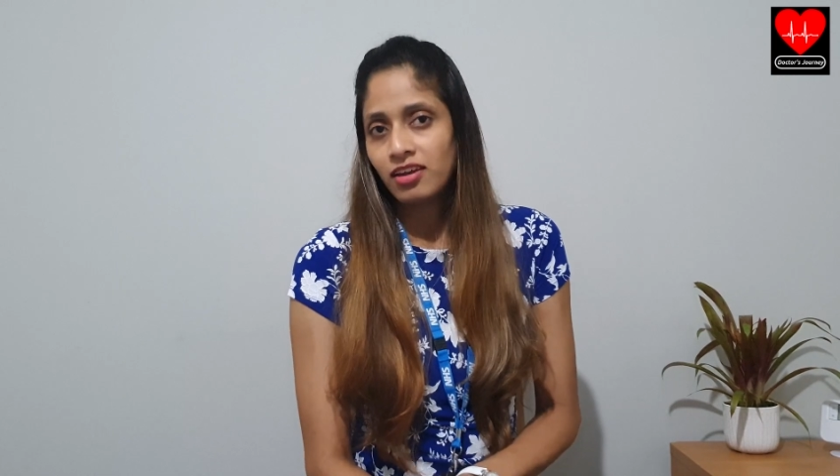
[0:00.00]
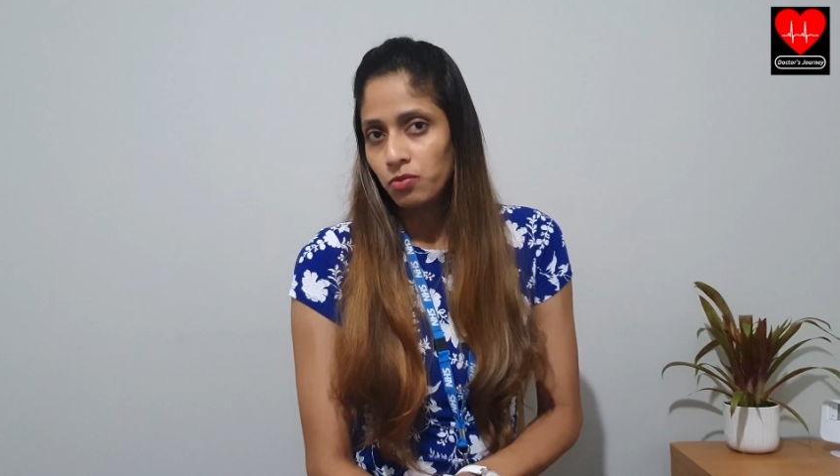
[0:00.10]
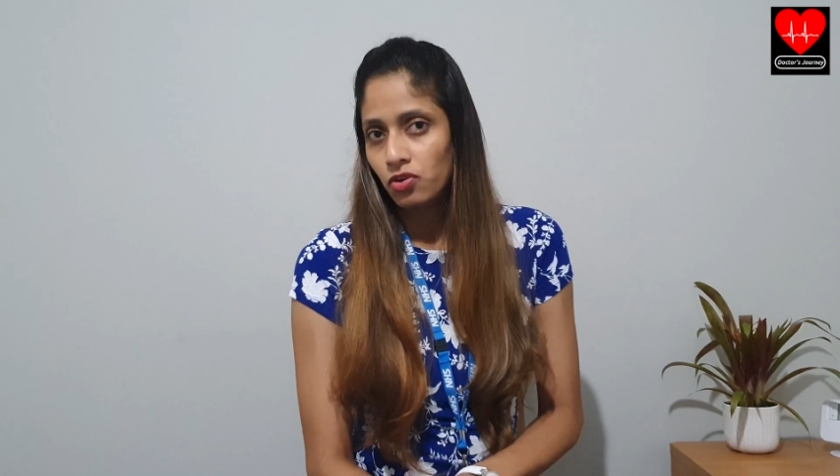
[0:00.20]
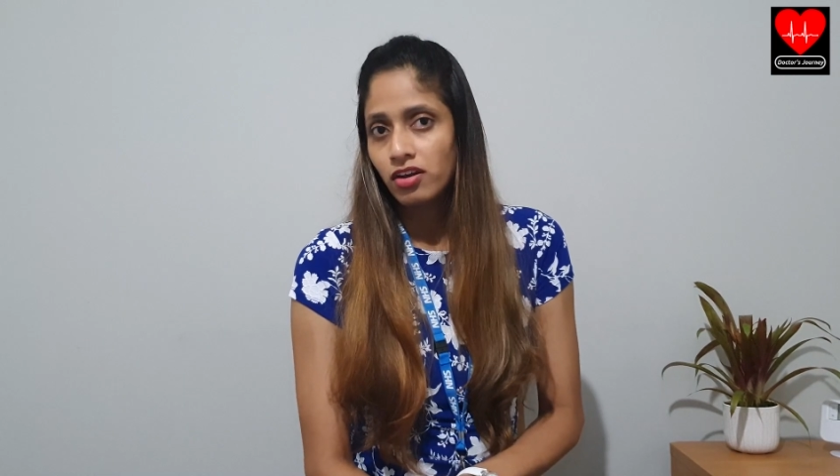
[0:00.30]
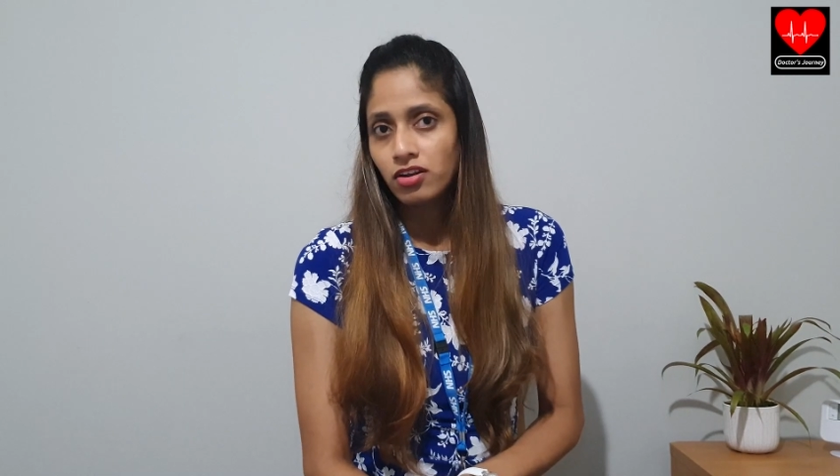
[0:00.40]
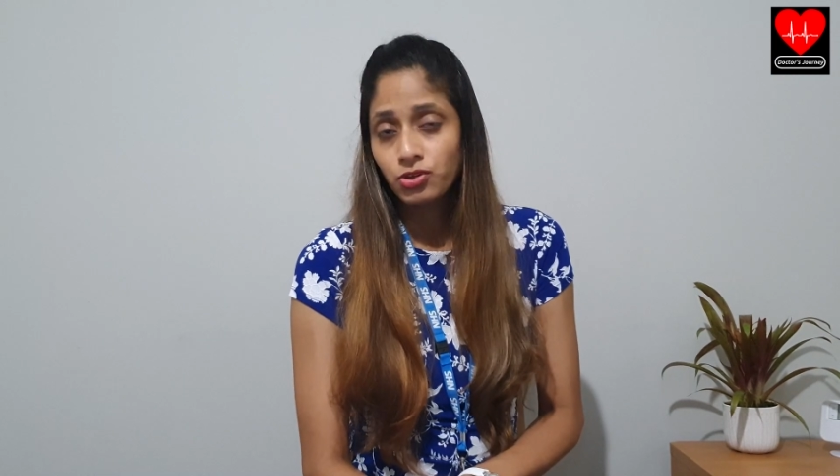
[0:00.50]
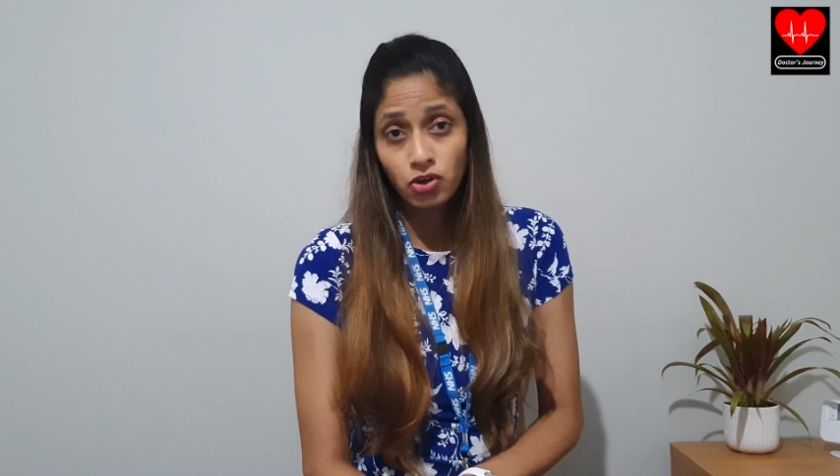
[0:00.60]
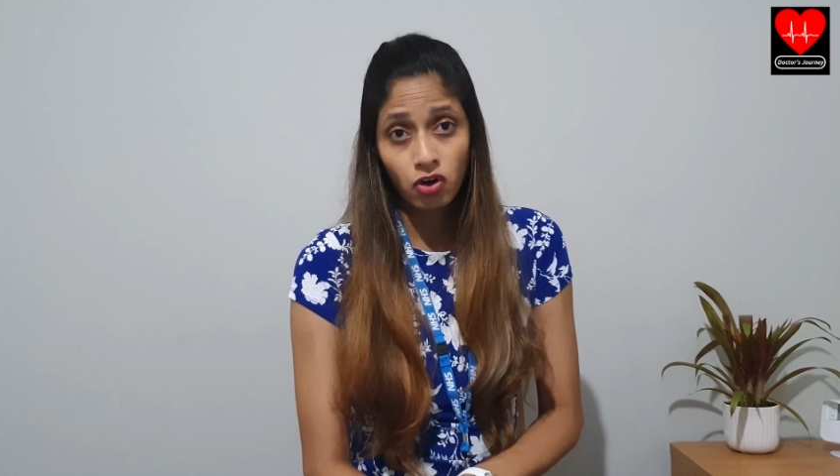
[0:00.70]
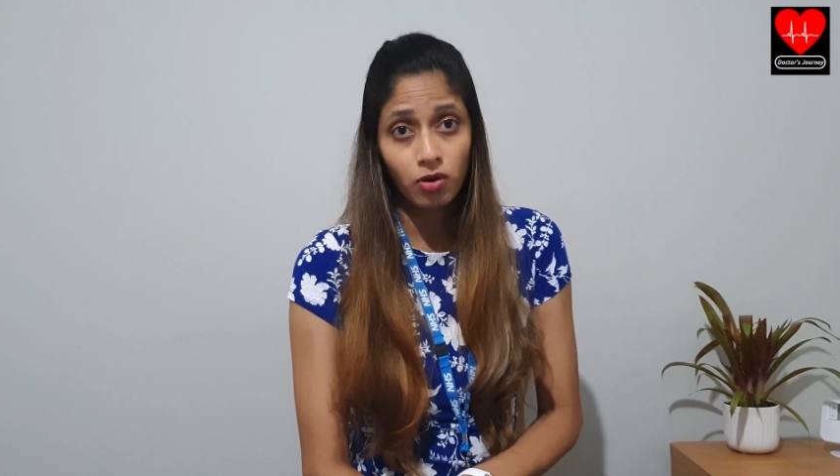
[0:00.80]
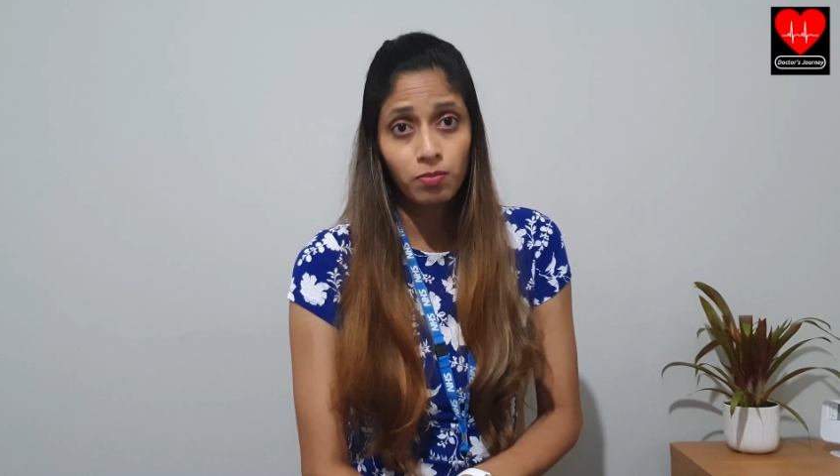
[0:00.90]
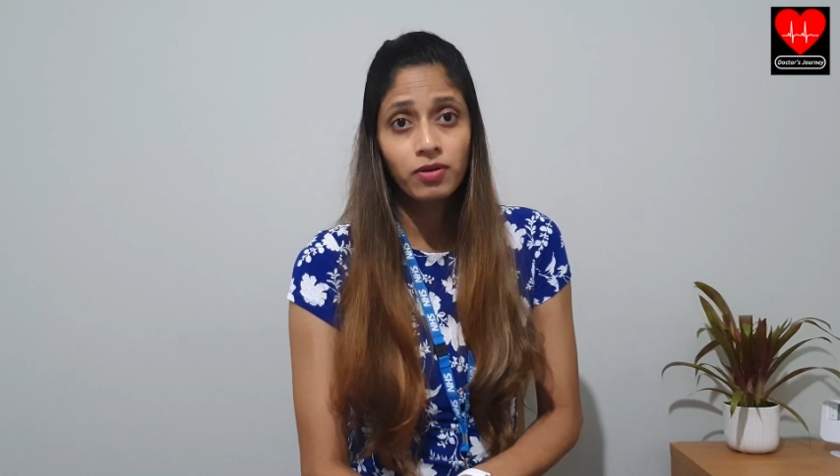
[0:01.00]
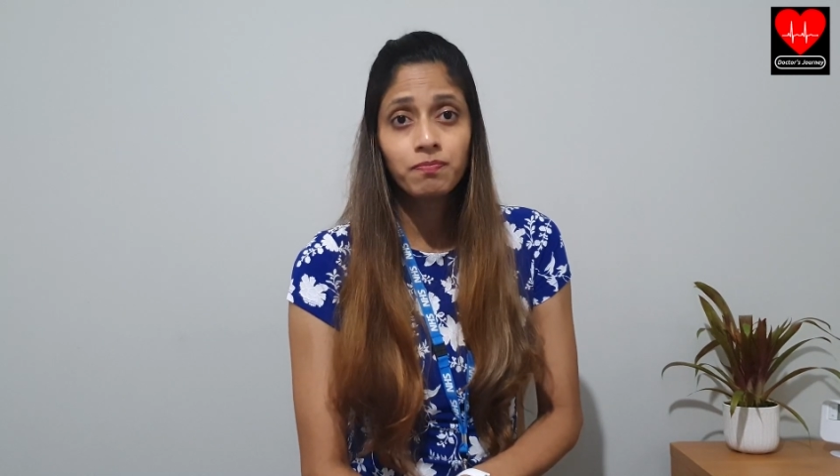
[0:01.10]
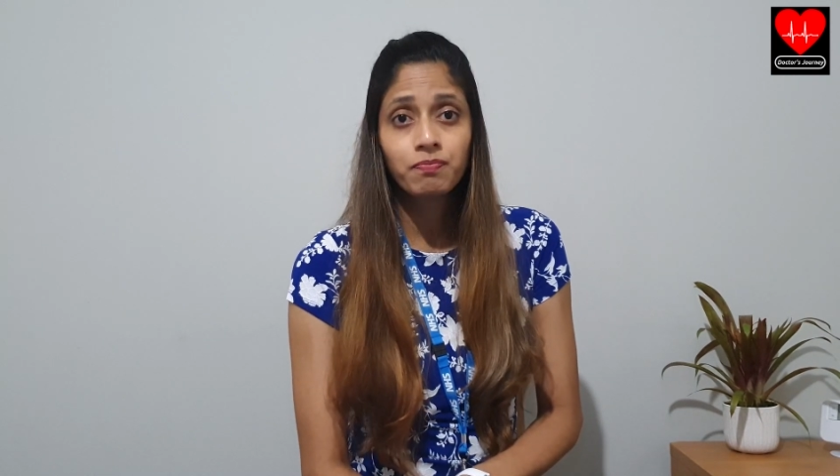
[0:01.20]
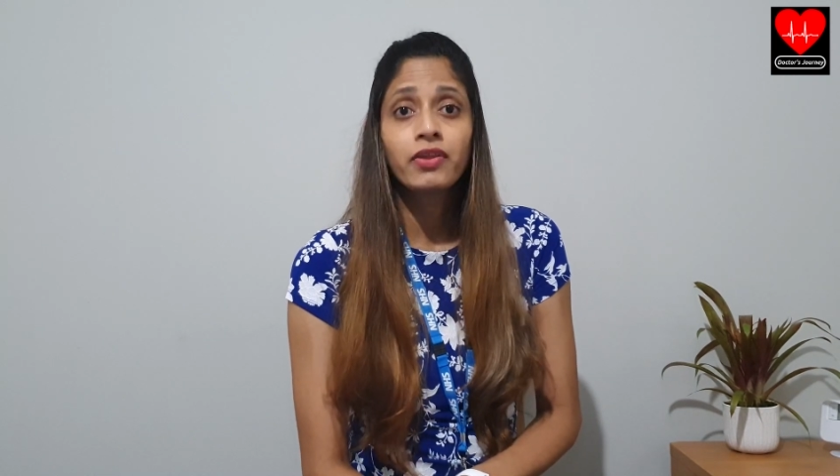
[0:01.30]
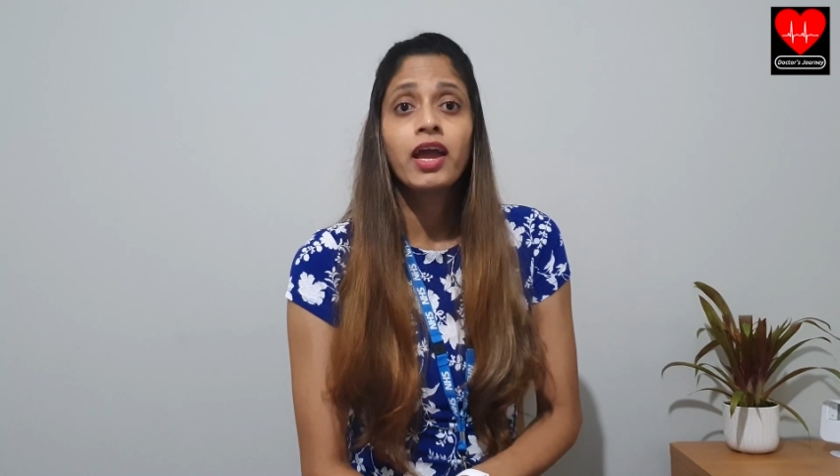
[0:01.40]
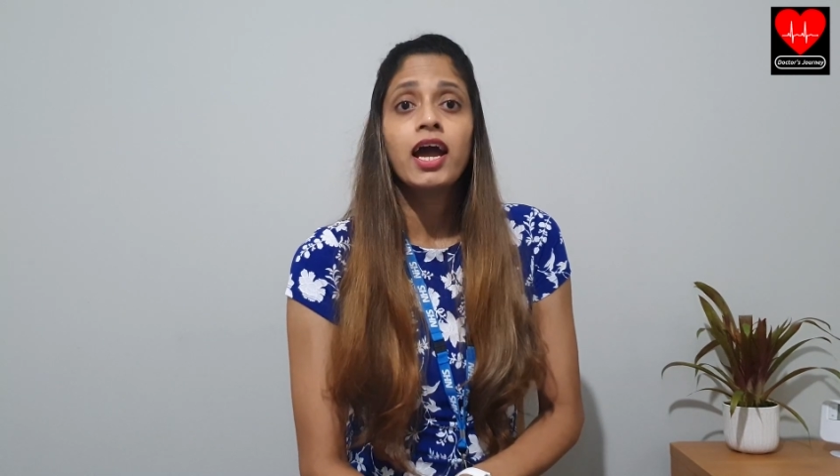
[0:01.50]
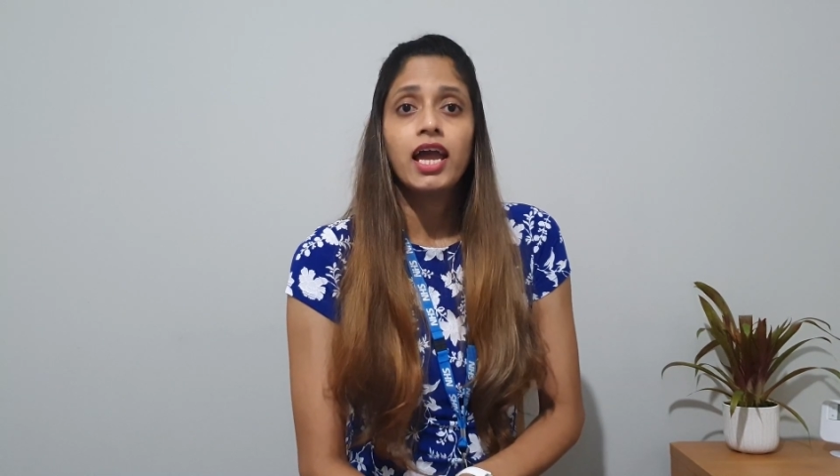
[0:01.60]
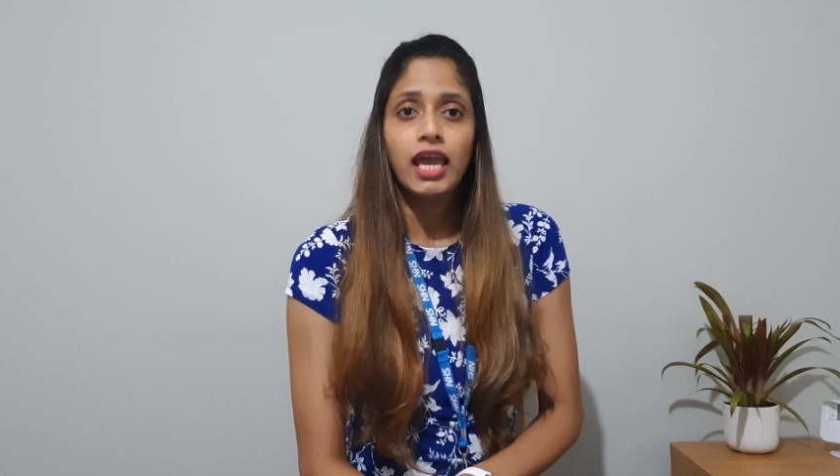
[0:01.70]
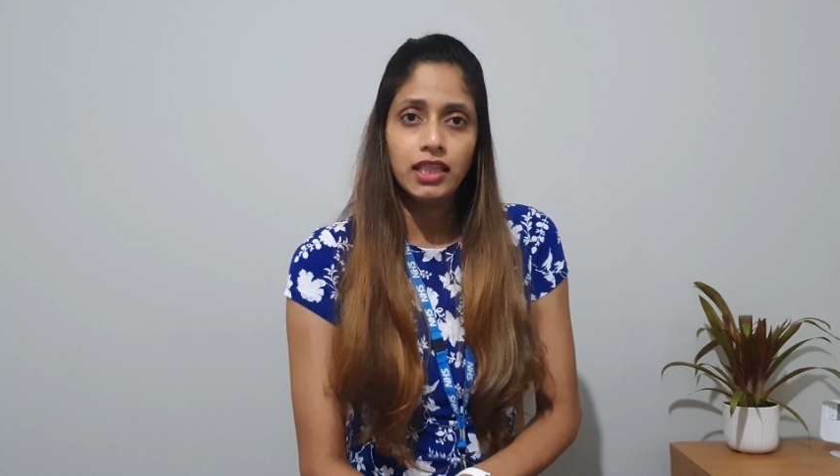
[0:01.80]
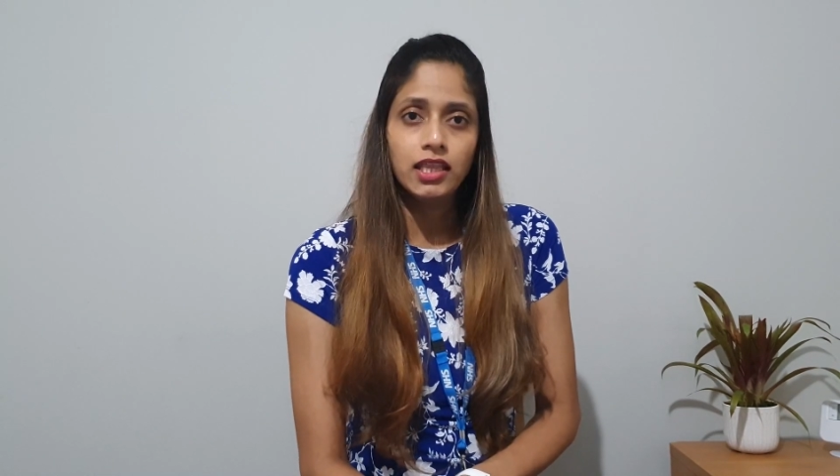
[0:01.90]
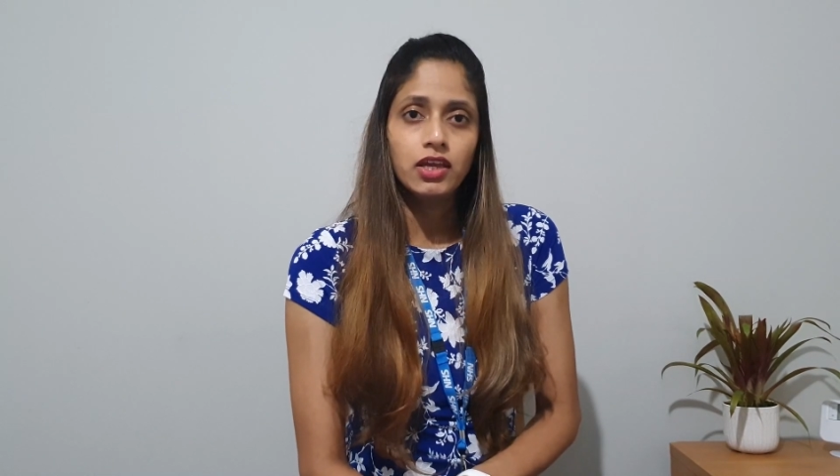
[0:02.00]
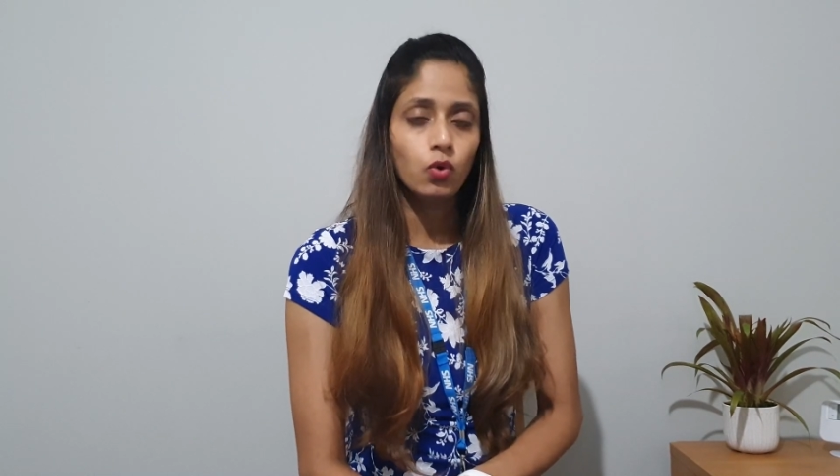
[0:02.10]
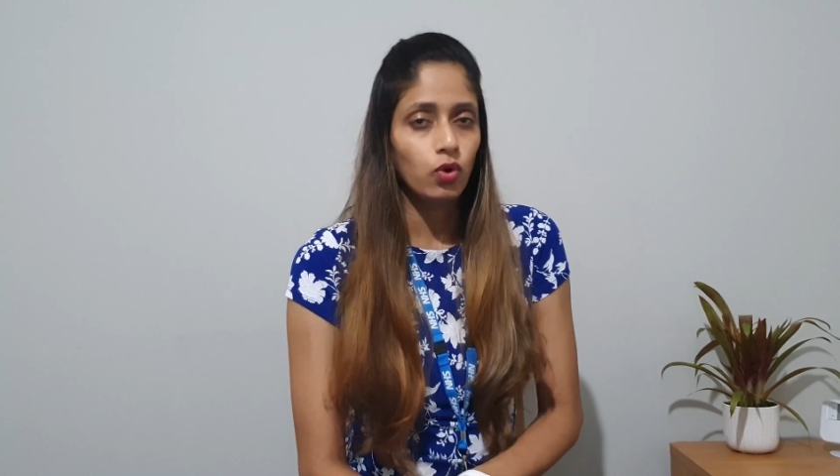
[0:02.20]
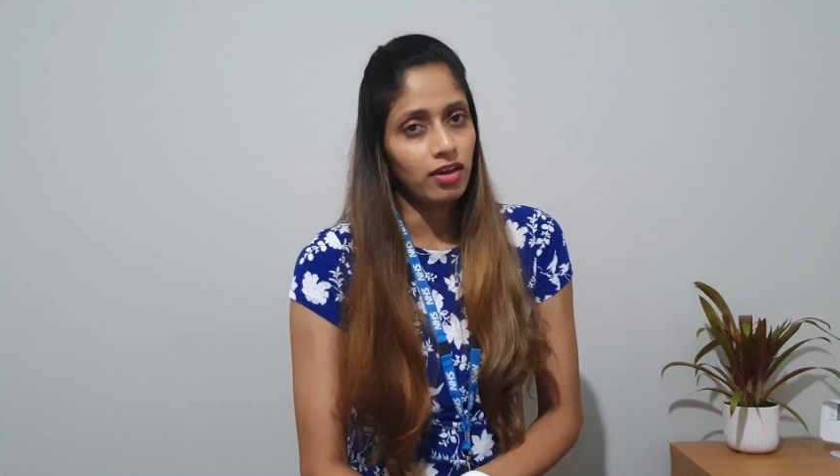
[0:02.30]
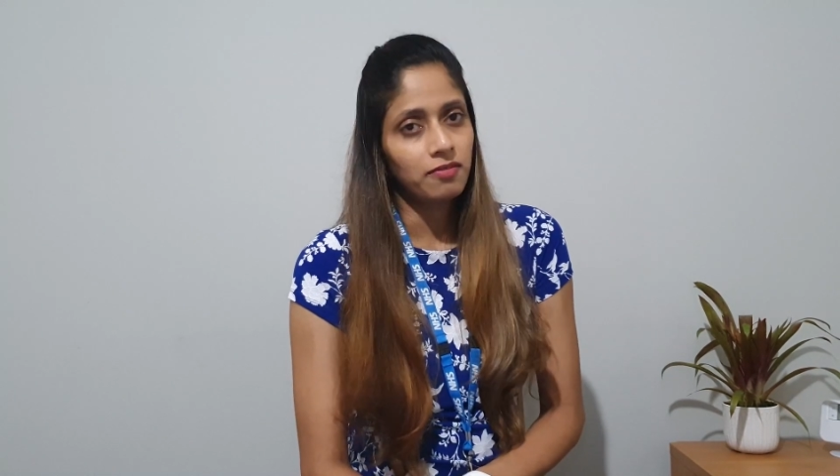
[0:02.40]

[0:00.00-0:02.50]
to get a job in the UK.